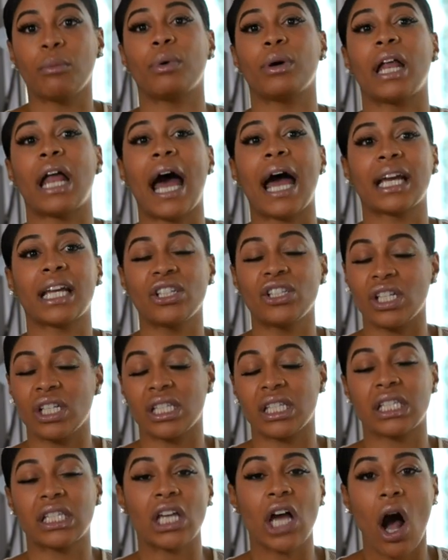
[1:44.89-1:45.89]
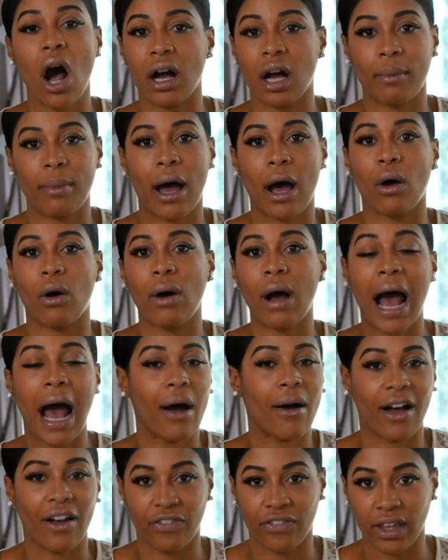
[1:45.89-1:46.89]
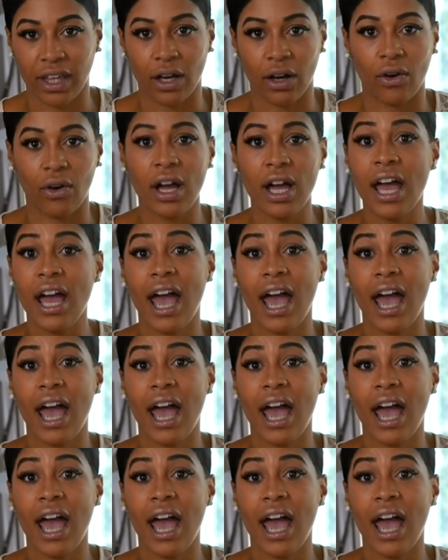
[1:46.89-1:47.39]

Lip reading: but I can just talk about how I feel.